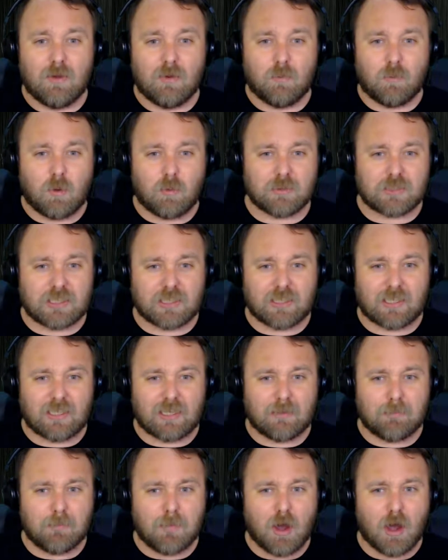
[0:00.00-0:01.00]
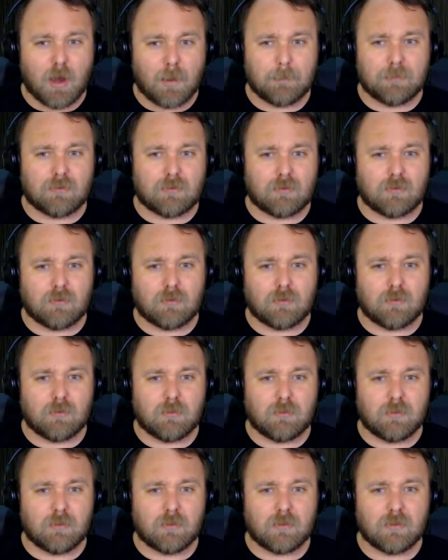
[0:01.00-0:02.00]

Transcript: what was it, Gim, up to